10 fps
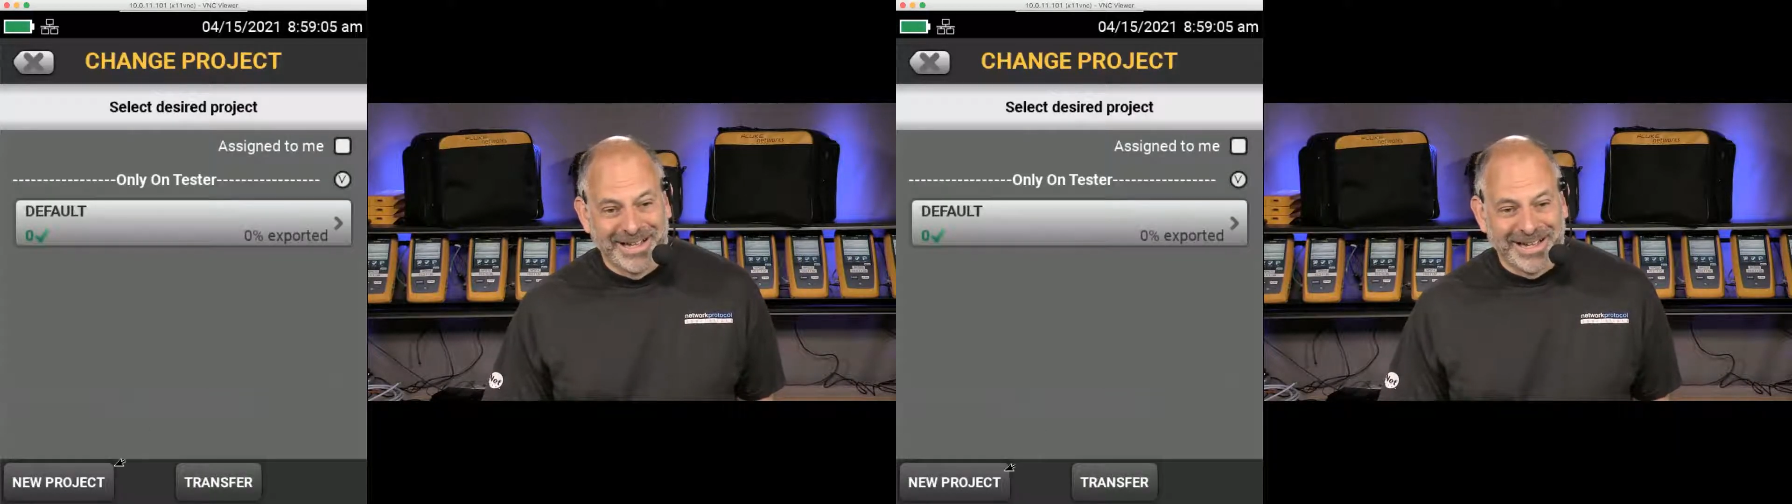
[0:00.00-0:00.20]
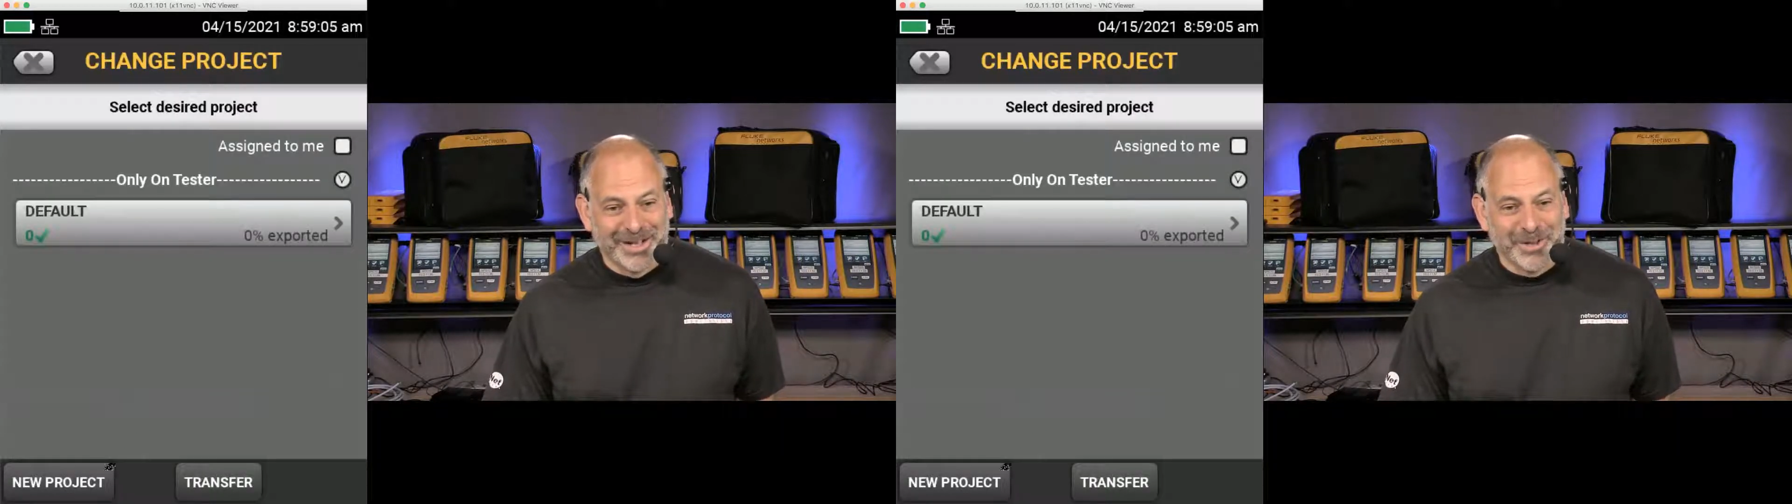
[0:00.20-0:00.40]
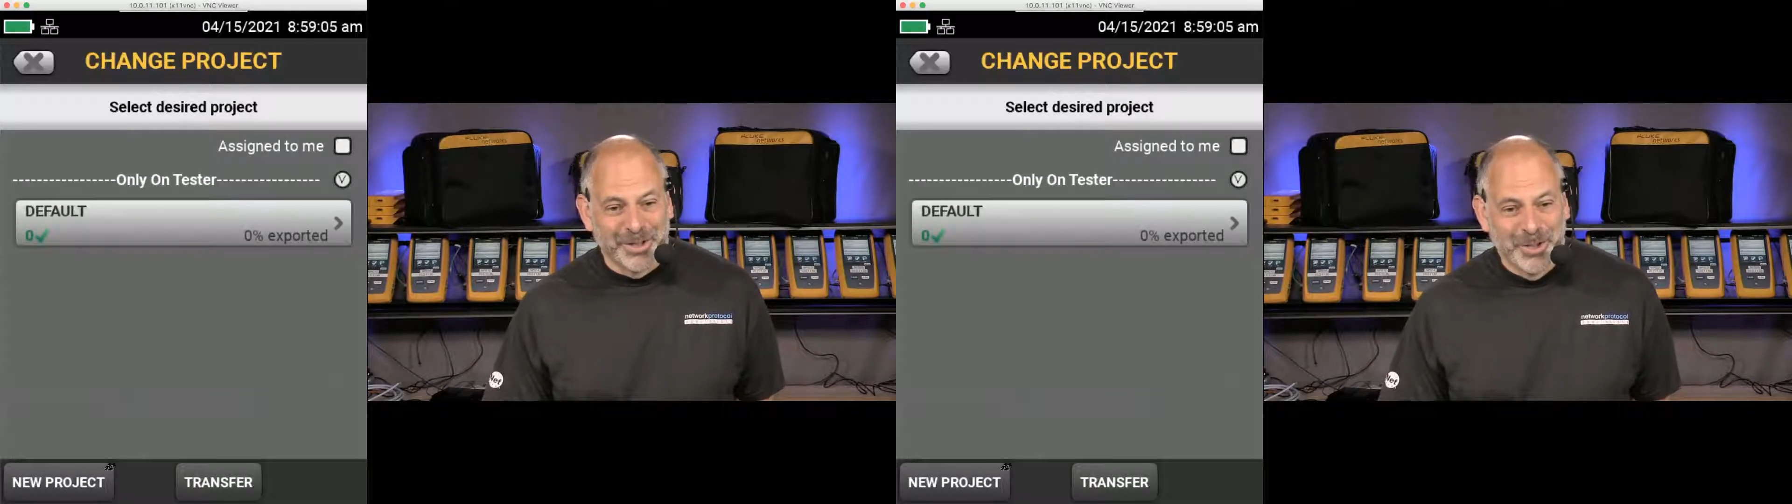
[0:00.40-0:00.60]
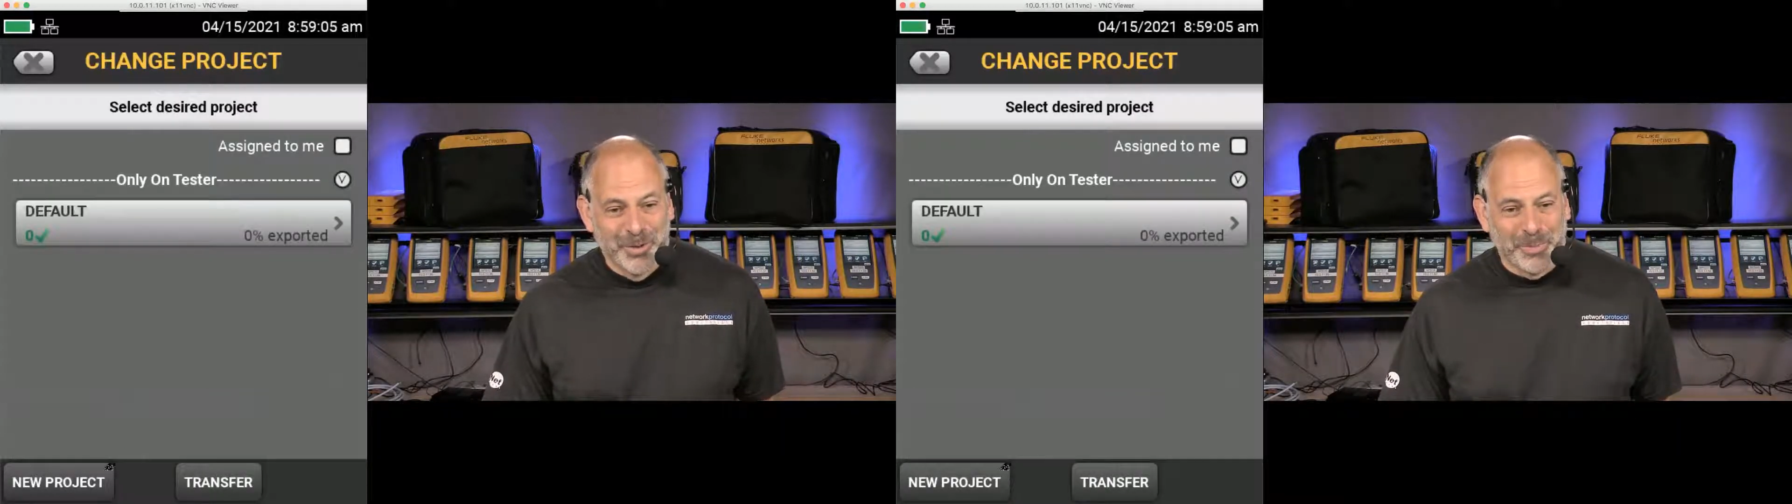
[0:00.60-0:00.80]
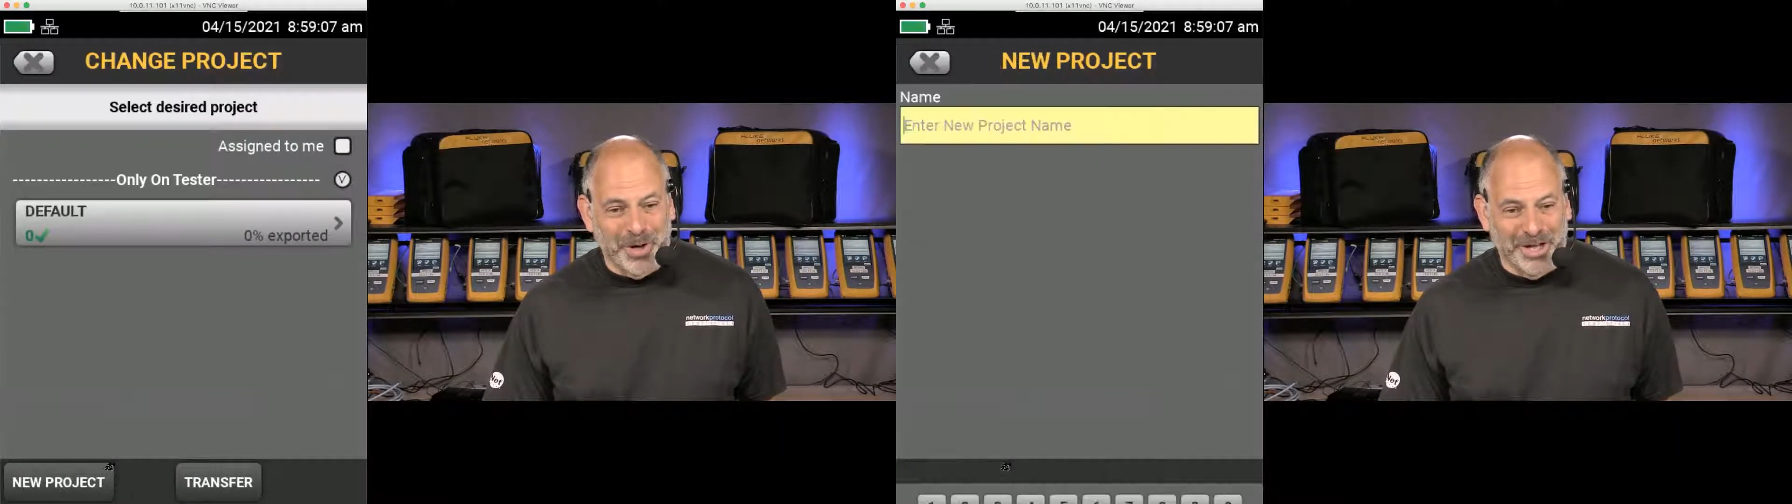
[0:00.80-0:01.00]
I go to new
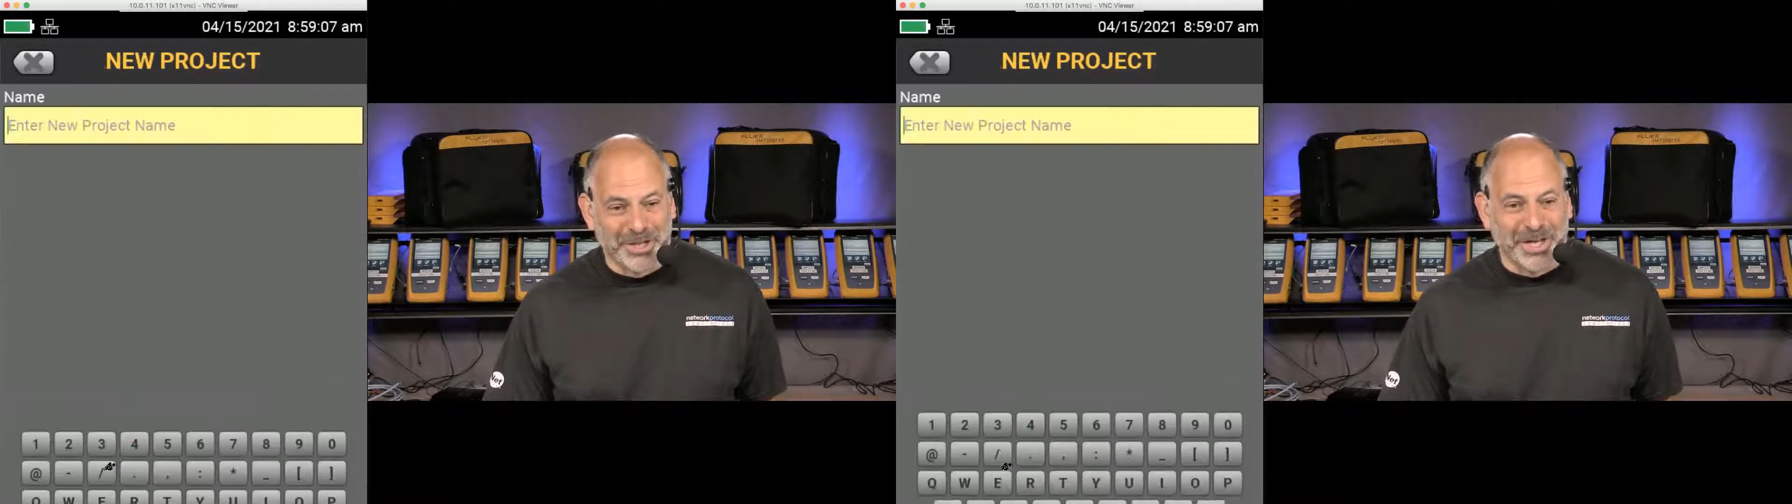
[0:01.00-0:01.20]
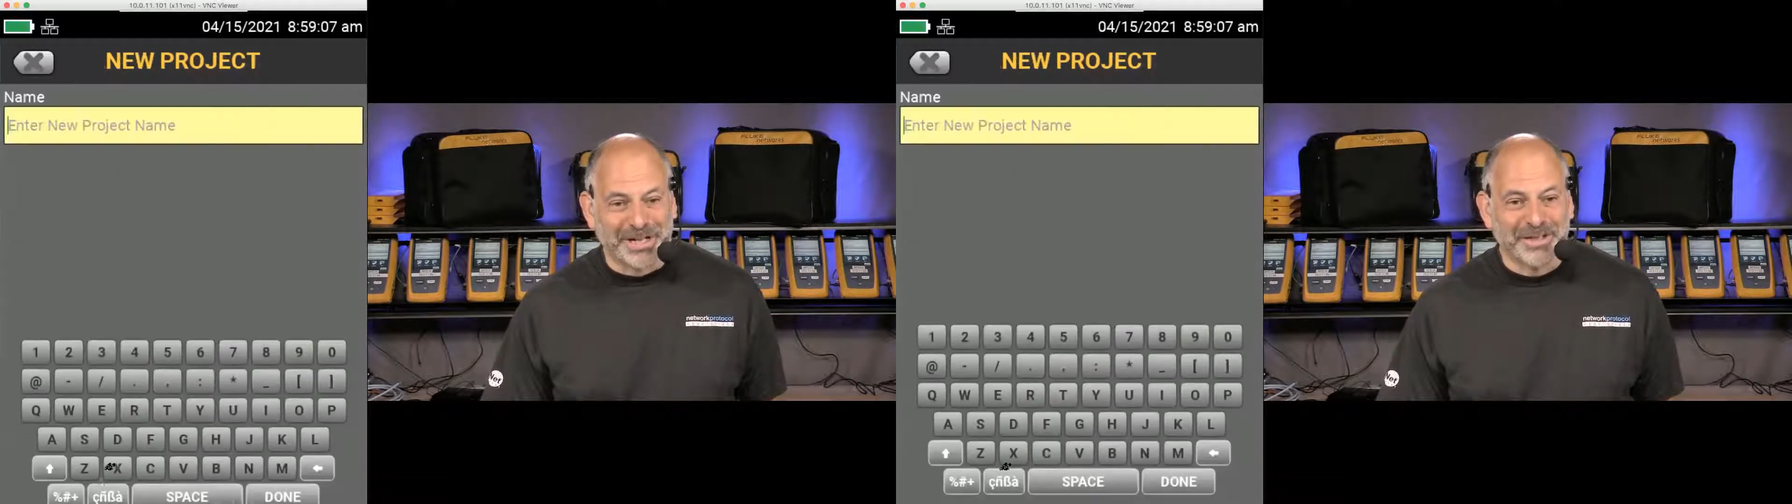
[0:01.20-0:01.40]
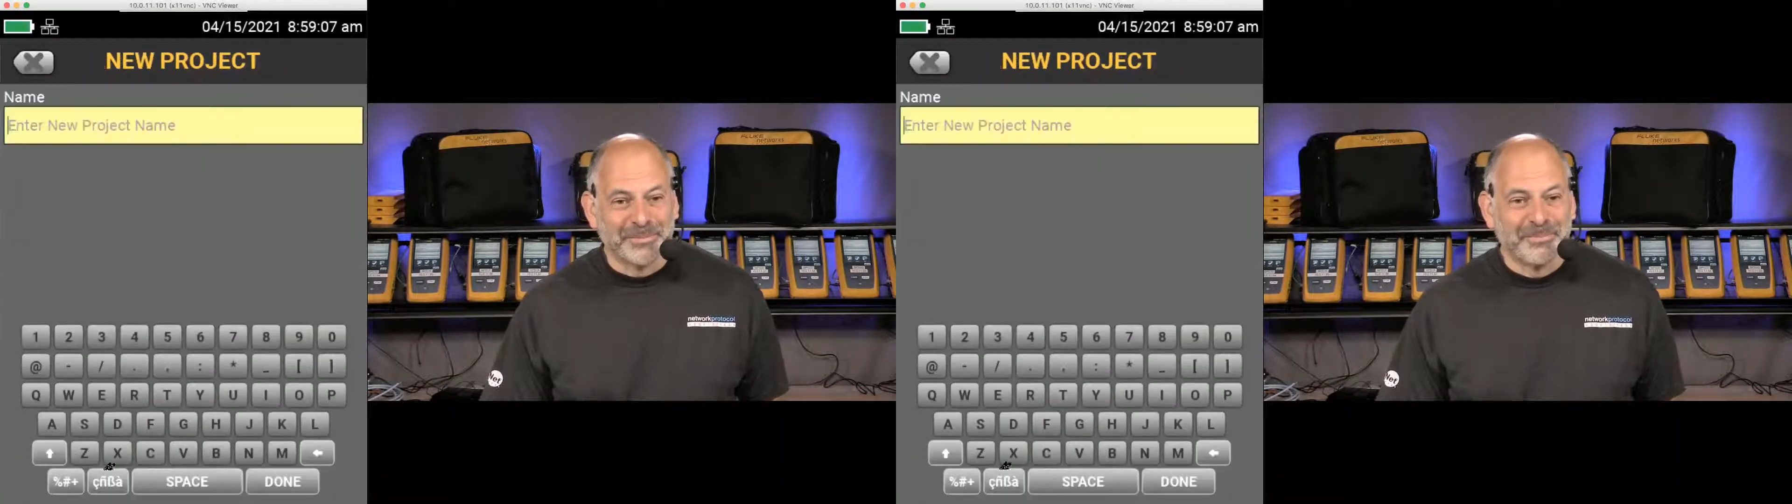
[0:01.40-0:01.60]
project.